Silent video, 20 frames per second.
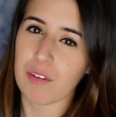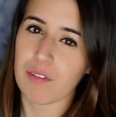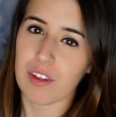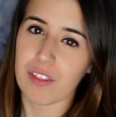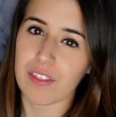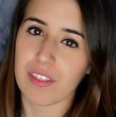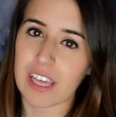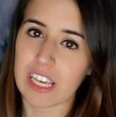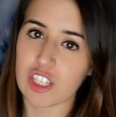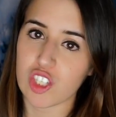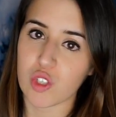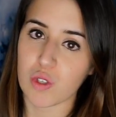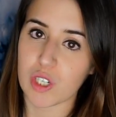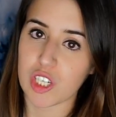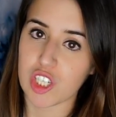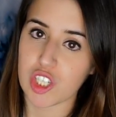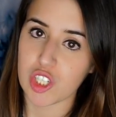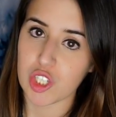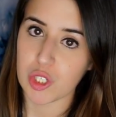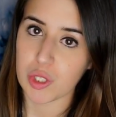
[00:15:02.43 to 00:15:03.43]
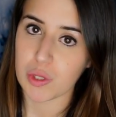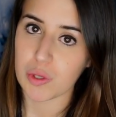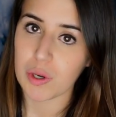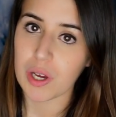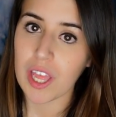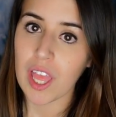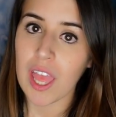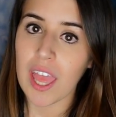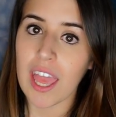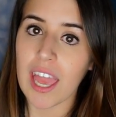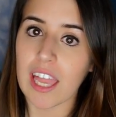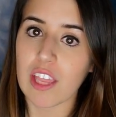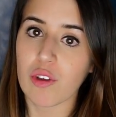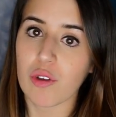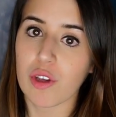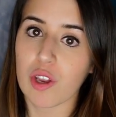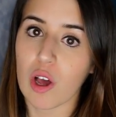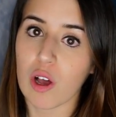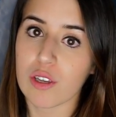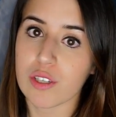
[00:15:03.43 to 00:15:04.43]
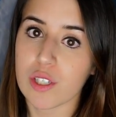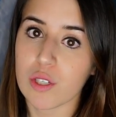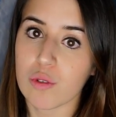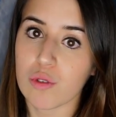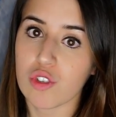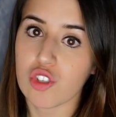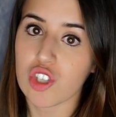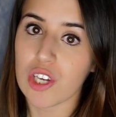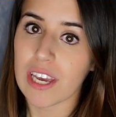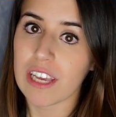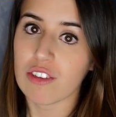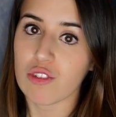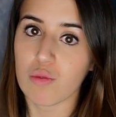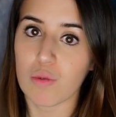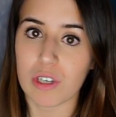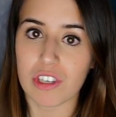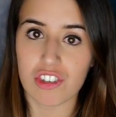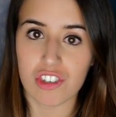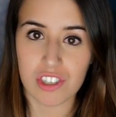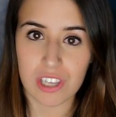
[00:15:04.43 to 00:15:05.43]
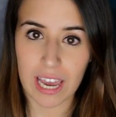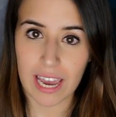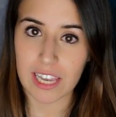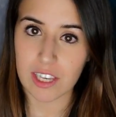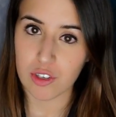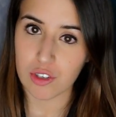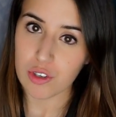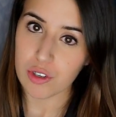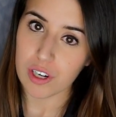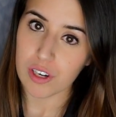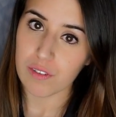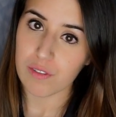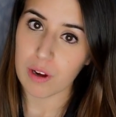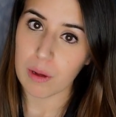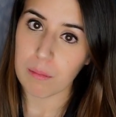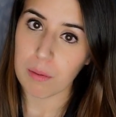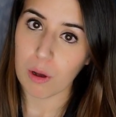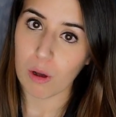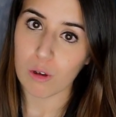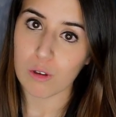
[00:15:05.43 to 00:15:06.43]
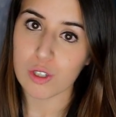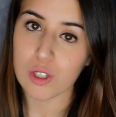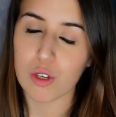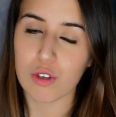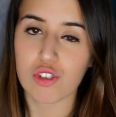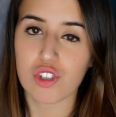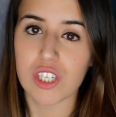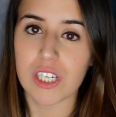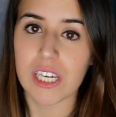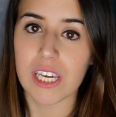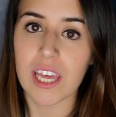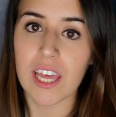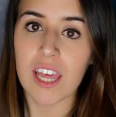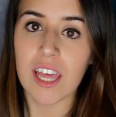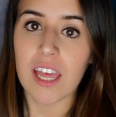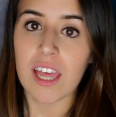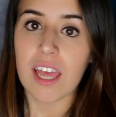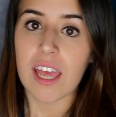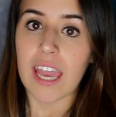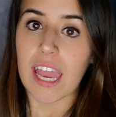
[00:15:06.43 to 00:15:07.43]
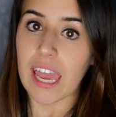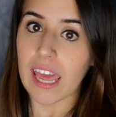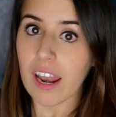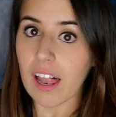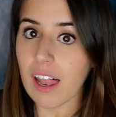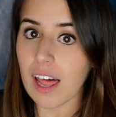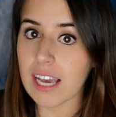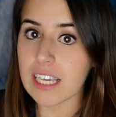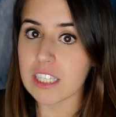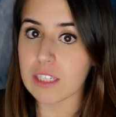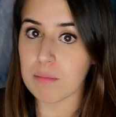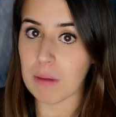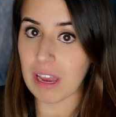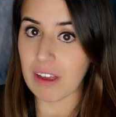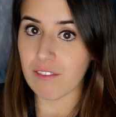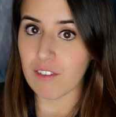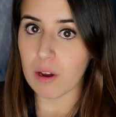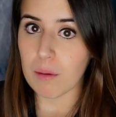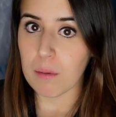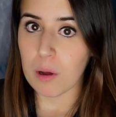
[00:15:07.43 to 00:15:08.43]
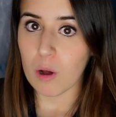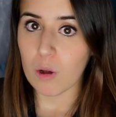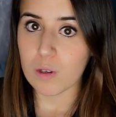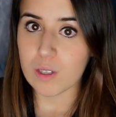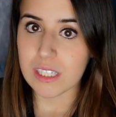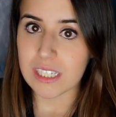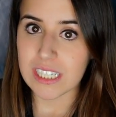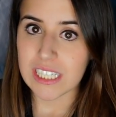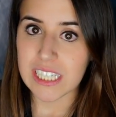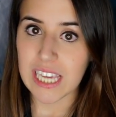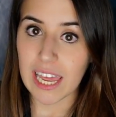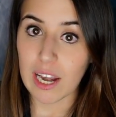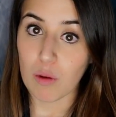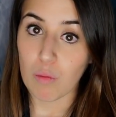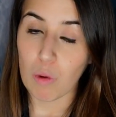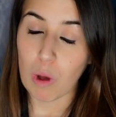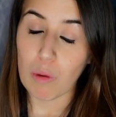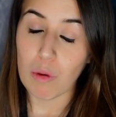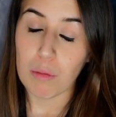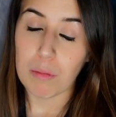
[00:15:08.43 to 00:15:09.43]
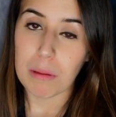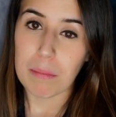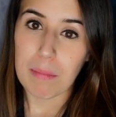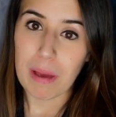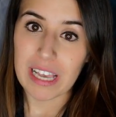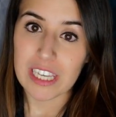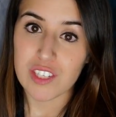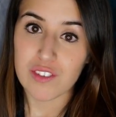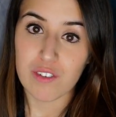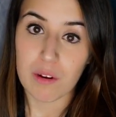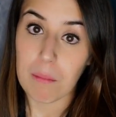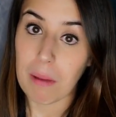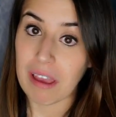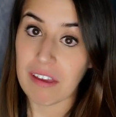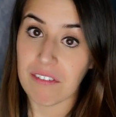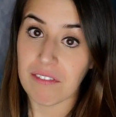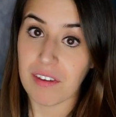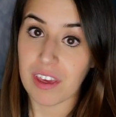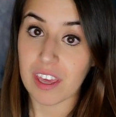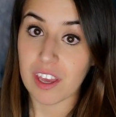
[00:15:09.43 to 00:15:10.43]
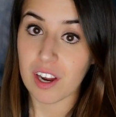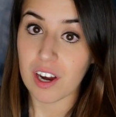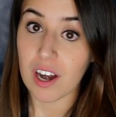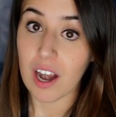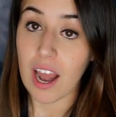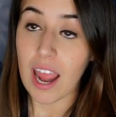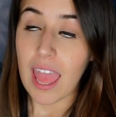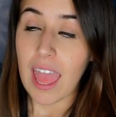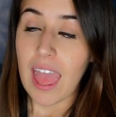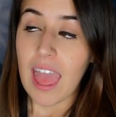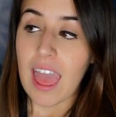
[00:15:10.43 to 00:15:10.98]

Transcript: different things you can do and you can also change which side you do your front pose. So she analyzed my front pose and decided what would be best for my figure.